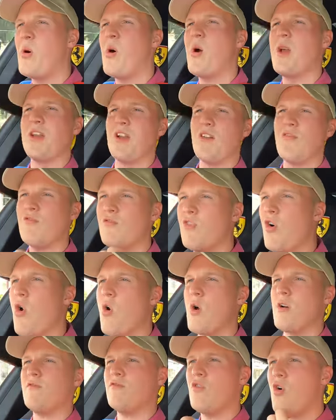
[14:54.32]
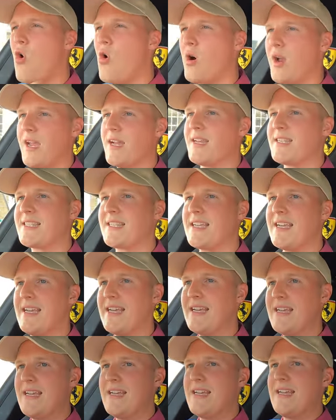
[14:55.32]
point and raw and raucous.
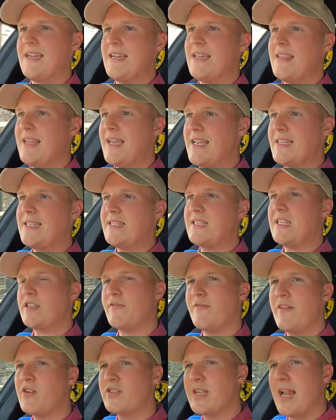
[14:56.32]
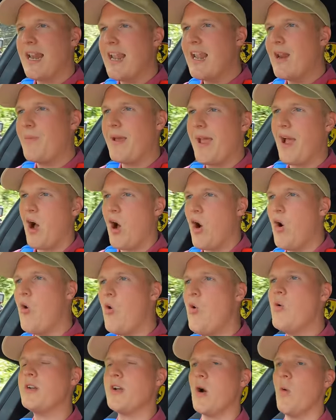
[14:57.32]
This just feels a little bit
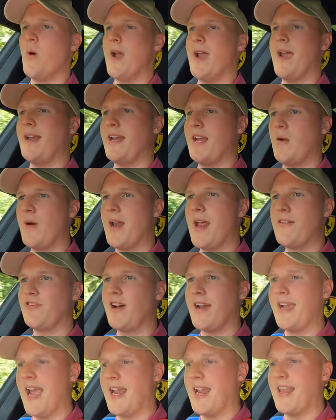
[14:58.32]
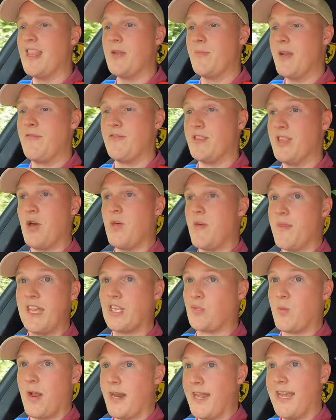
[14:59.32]
older, weirdly, whenever I get in them, even though that
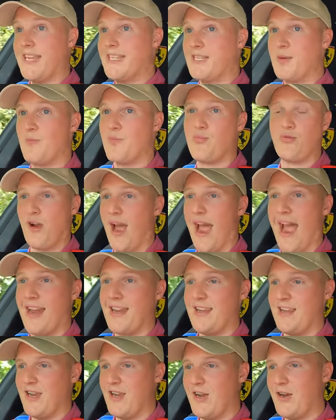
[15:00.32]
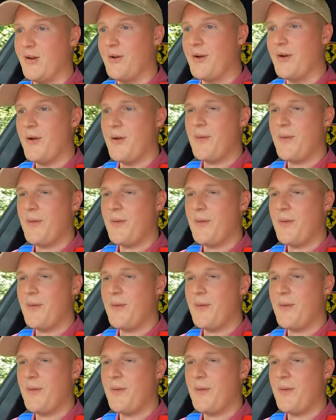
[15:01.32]
this one is brand new.